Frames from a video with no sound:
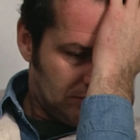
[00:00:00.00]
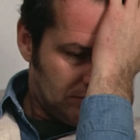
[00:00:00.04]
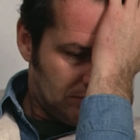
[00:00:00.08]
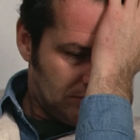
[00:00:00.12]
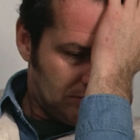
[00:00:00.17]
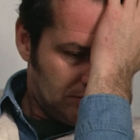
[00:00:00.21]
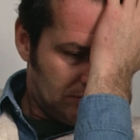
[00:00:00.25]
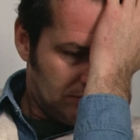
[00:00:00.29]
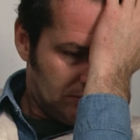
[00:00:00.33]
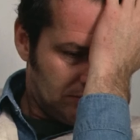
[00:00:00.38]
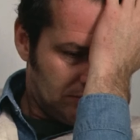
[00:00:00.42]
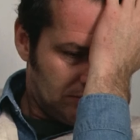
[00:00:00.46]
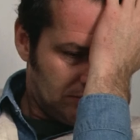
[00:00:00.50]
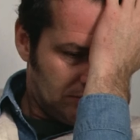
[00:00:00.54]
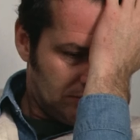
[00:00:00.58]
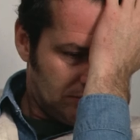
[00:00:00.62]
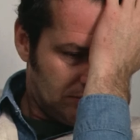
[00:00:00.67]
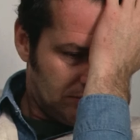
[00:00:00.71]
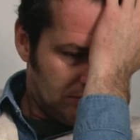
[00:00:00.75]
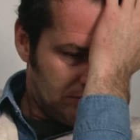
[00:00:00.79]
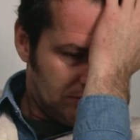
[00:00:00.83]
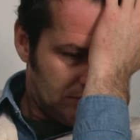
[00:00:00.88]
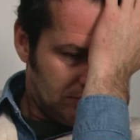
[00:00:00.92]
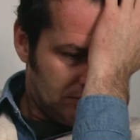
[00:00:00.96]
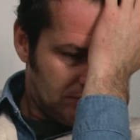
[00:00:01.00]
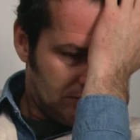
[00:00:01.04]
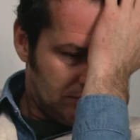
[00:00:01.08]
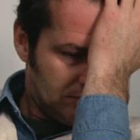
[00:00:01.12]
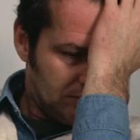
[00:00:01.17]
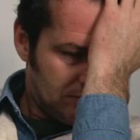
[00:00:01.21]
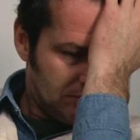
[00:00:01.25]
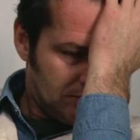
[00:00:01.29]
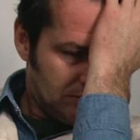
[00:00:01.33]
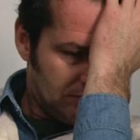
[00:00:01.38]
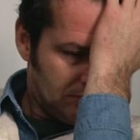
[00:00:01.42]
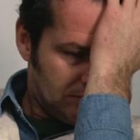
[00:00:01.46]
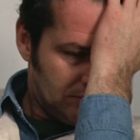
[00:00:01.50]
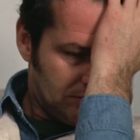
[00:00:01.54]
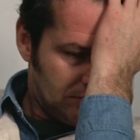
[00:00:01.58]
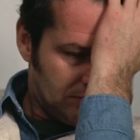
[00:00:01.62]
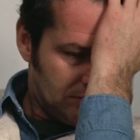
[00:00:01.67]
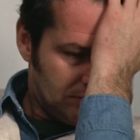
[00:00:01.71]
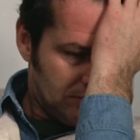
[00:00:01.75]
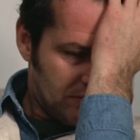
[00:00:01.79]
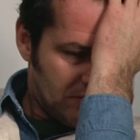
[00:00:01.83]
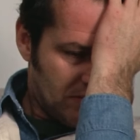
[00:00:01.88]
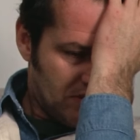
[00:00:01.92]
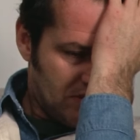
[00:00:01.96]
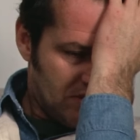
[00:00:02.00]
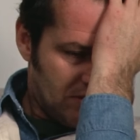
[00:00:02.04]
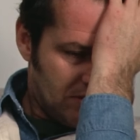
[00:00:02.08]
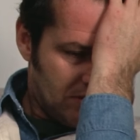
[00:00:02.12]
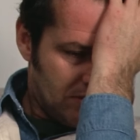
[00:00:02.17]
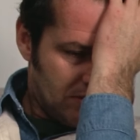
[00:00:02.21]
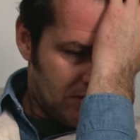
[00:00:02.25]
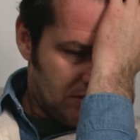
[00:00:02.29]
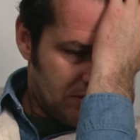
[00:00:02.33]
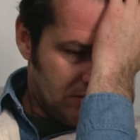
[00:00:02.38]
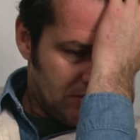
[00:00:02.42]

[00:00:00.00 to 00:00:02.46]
Nobody speaks.